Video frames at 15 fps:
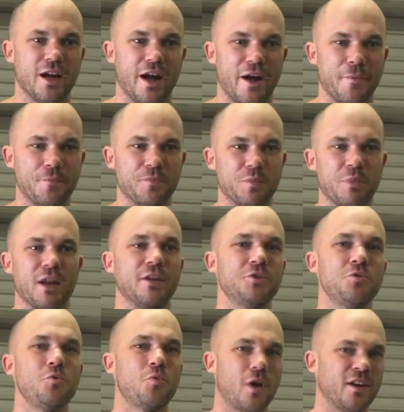but I
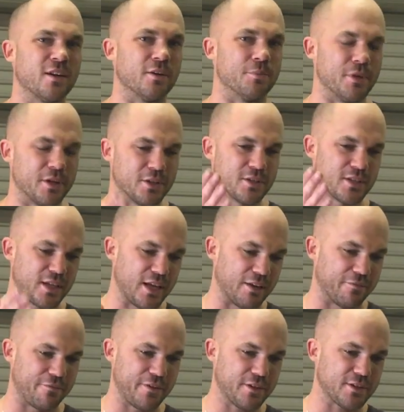do wonder, because
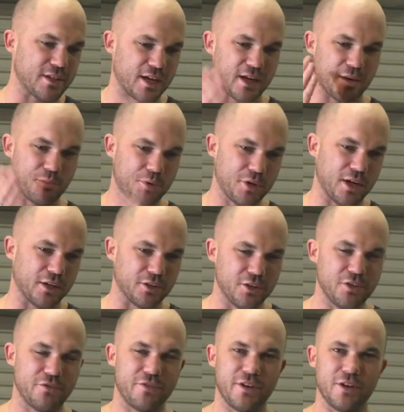it feels like I put out
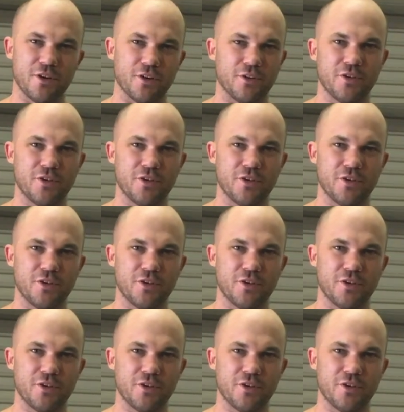good video,